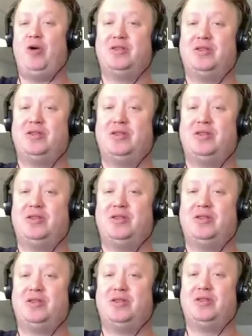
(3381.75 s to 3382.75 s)
I worked with
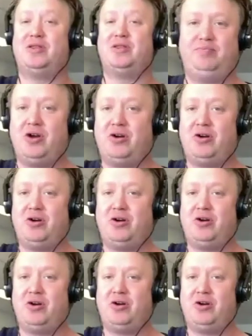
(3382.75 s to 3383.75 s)
the fashion
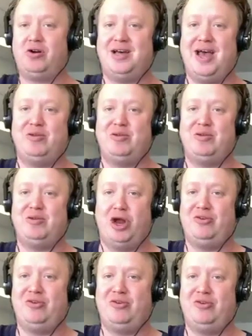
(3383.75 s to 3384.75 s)
program for a long
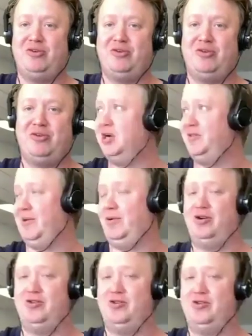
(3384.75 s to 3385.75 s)
time with Moda
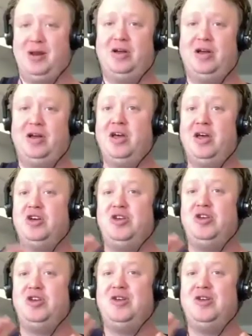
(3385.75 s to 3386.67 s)
Provocateur, and they were incredible.